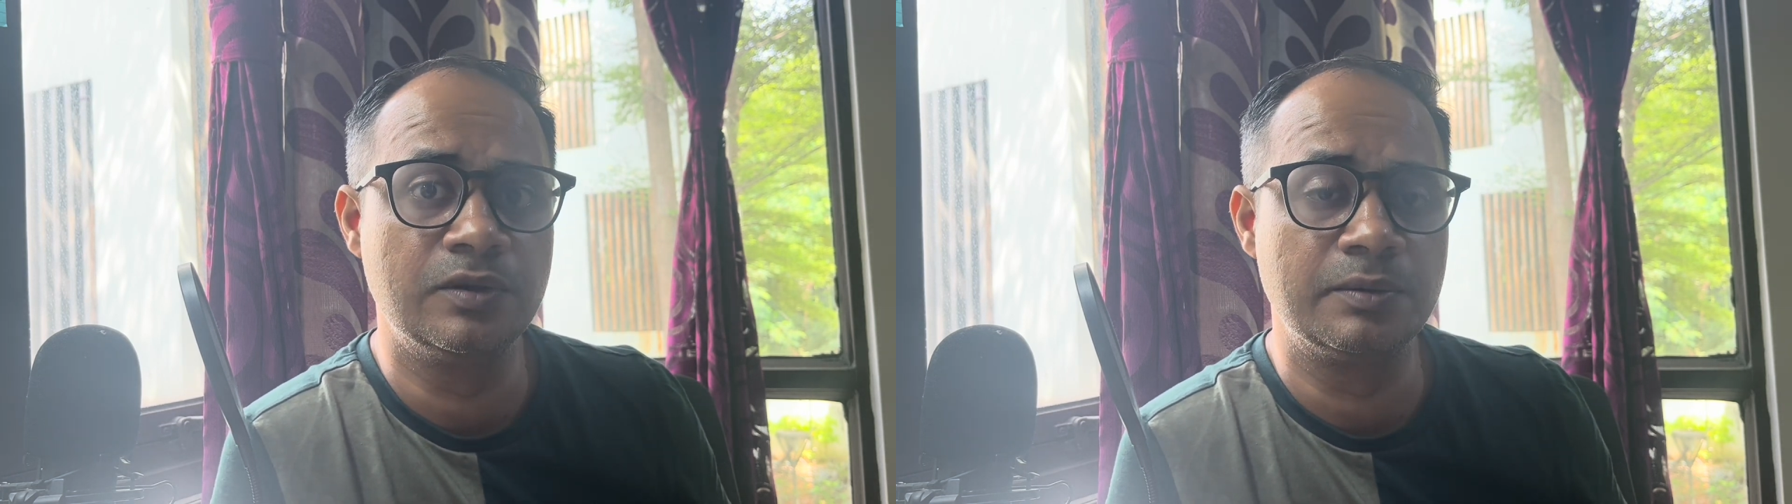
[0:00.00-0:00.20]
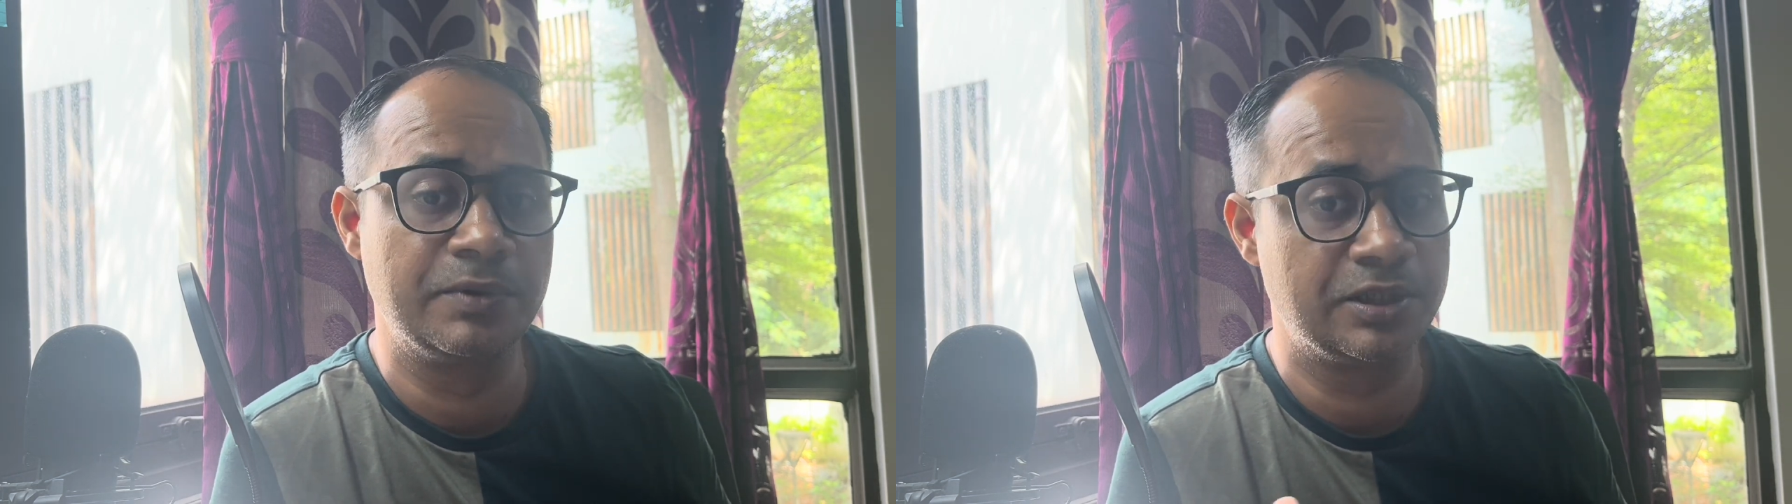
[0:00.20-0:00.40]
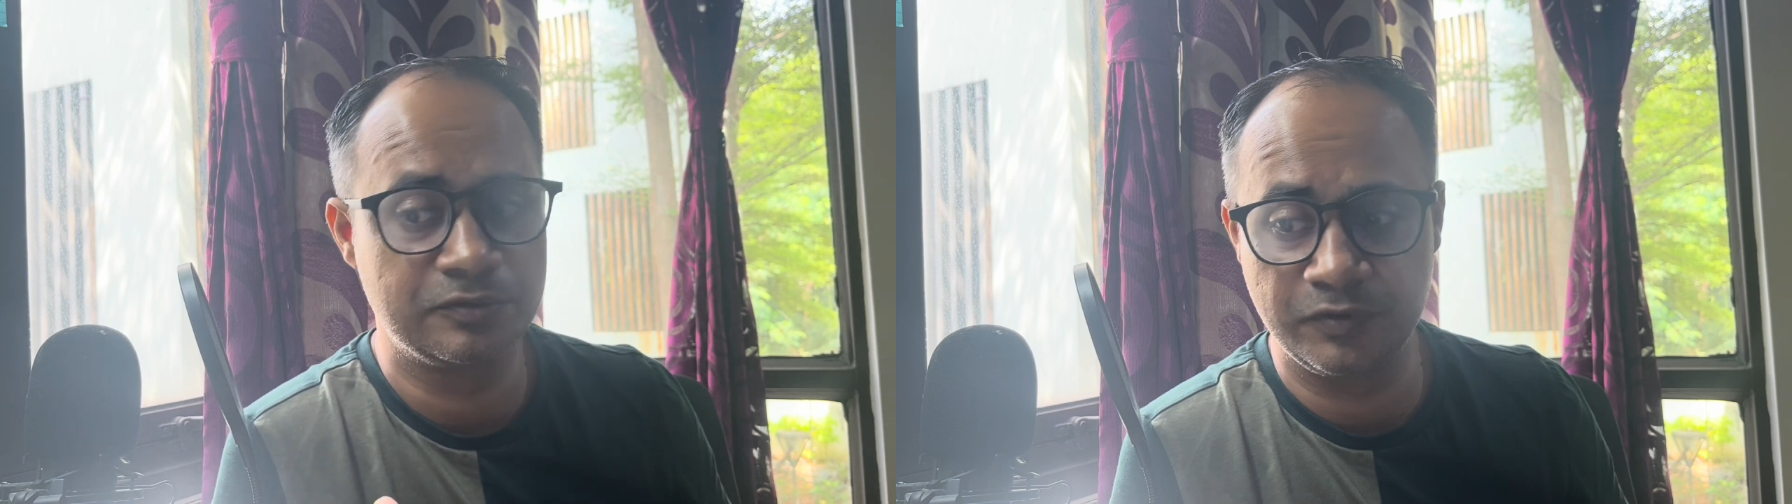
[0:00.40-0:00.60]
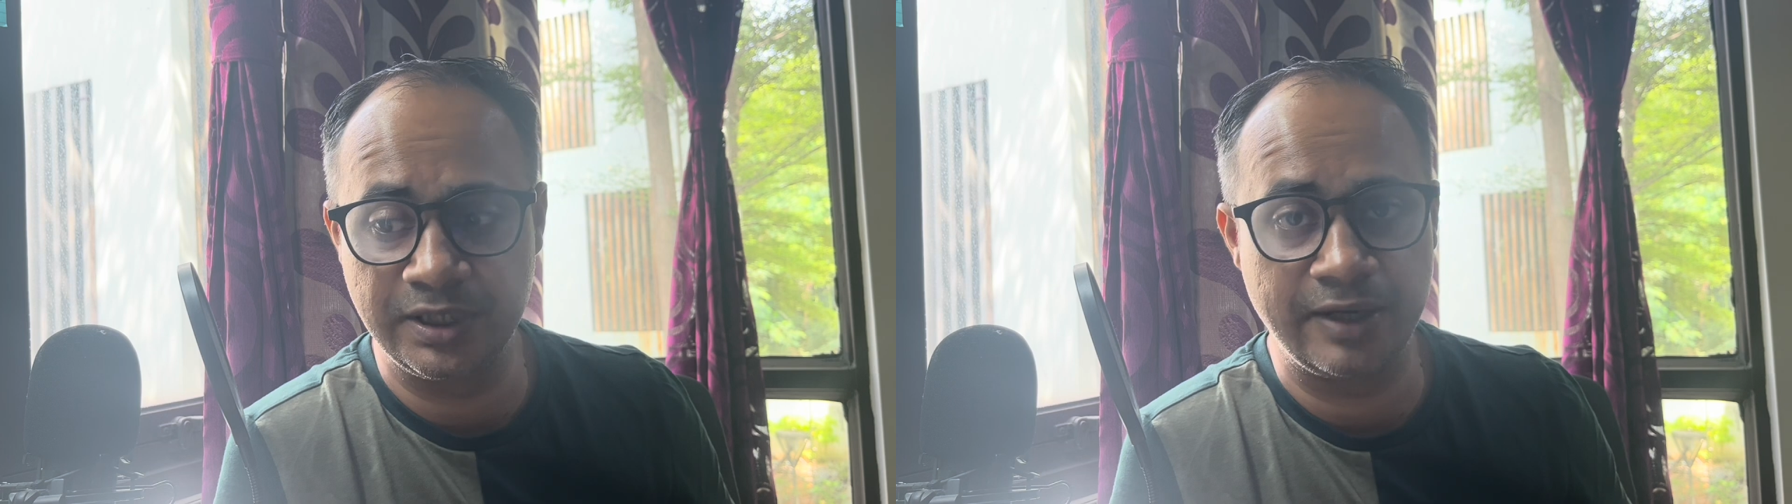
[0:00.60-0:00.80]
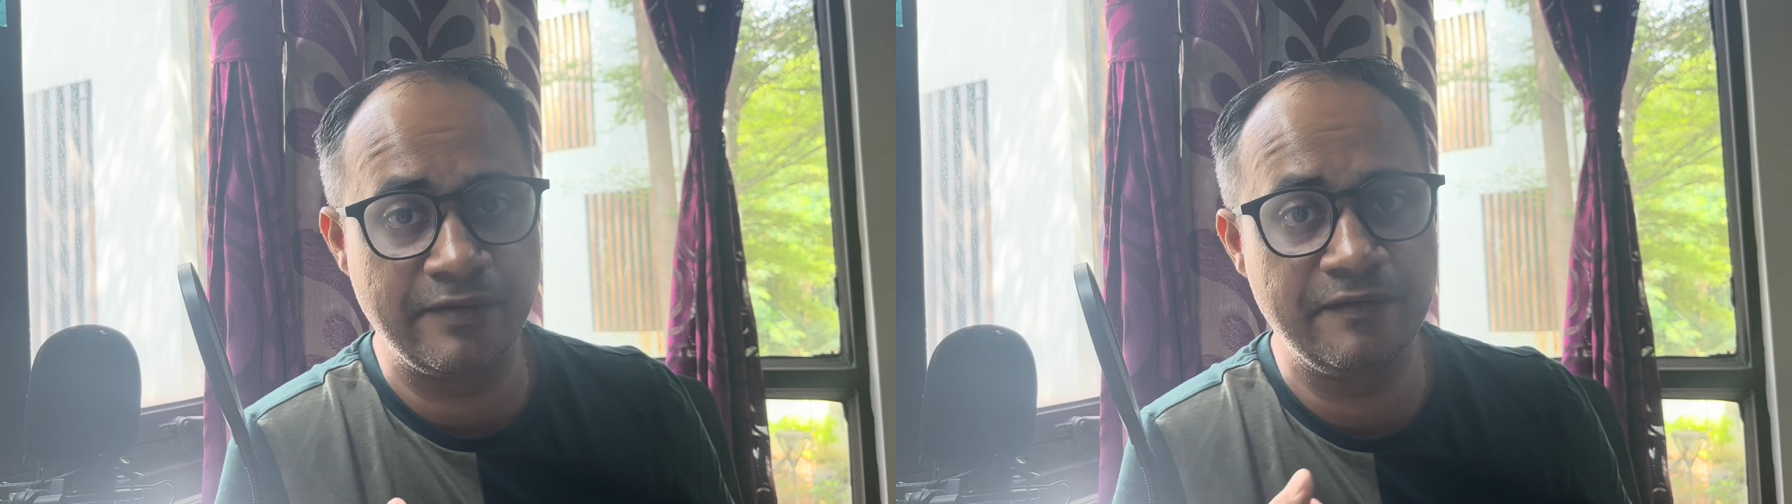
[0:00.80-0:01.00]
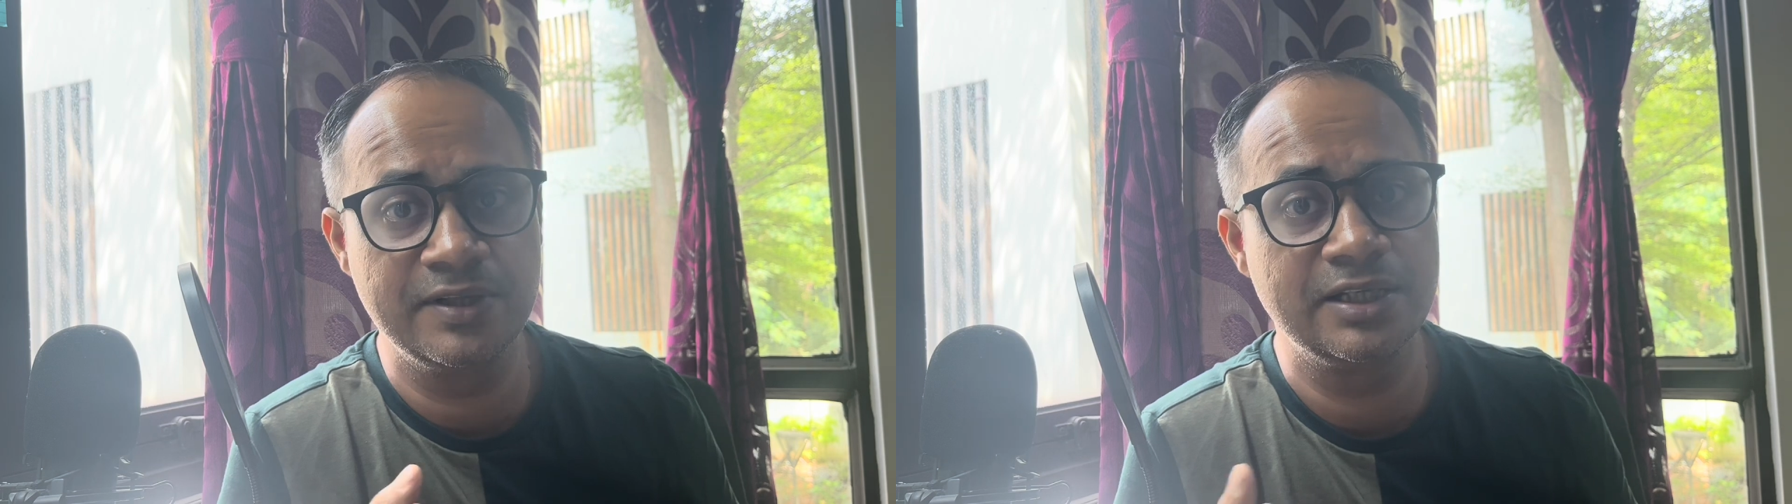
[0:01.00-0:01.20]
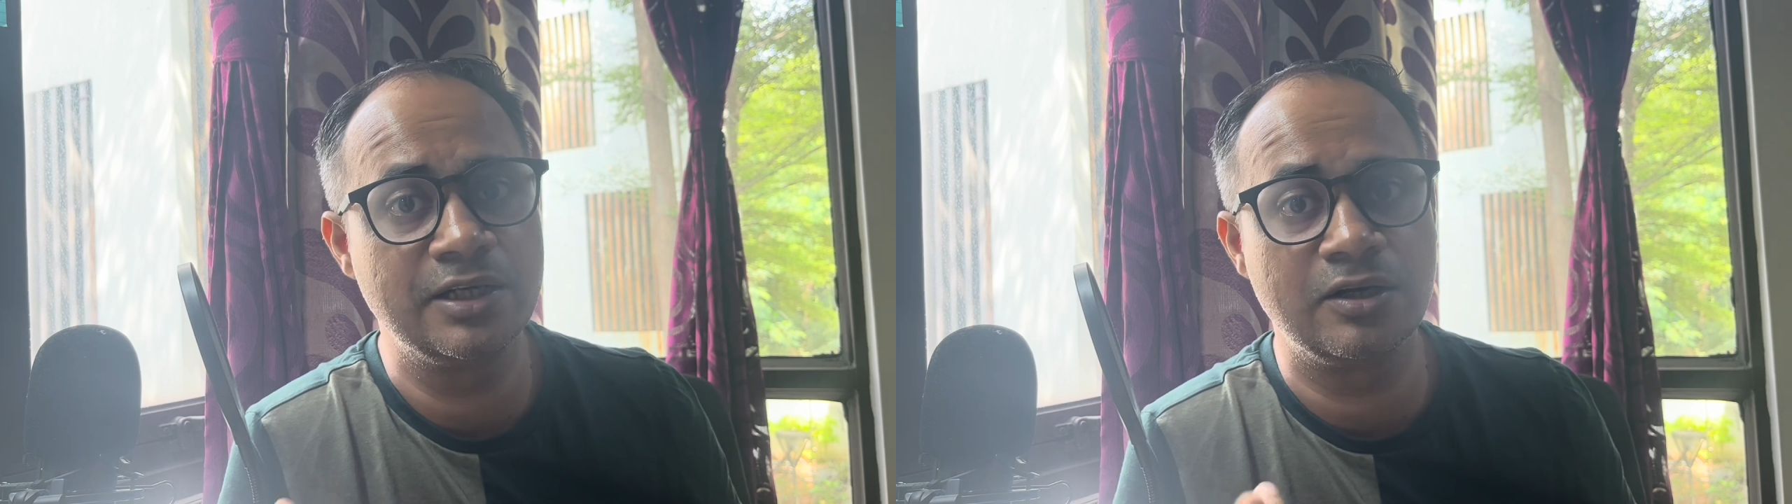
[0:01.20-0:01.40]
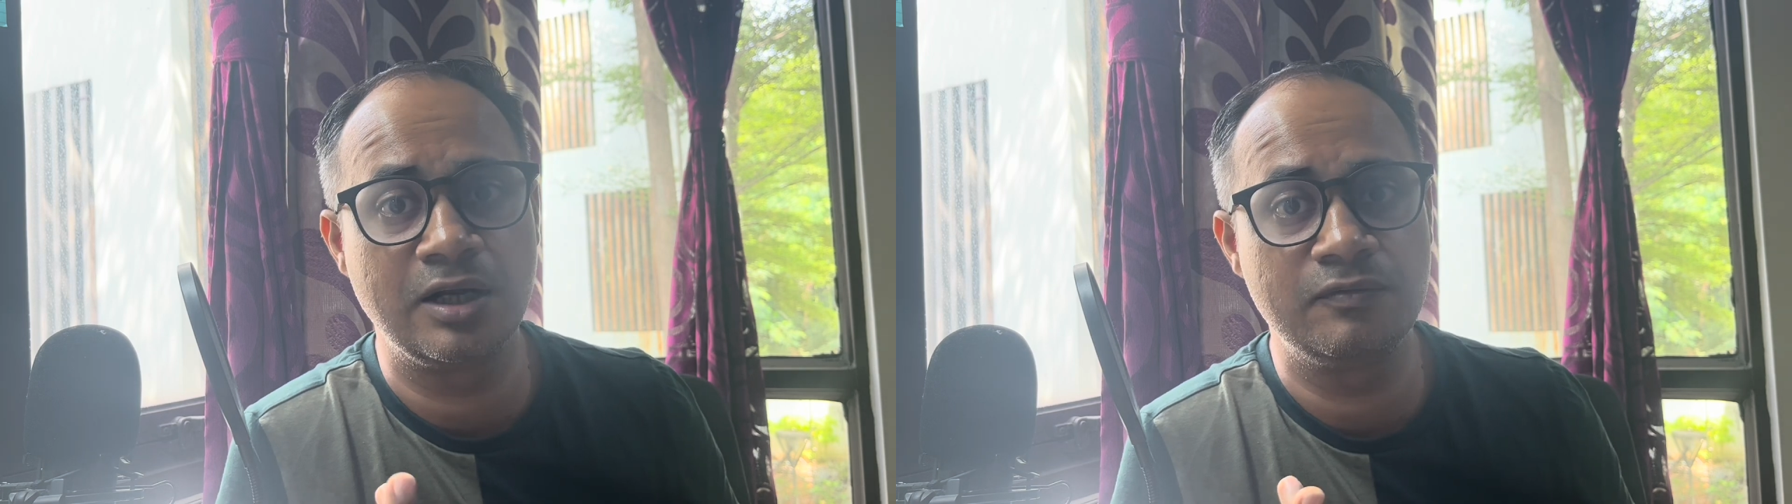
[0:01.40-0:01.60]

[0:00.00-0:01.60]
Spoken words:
because we have everything on our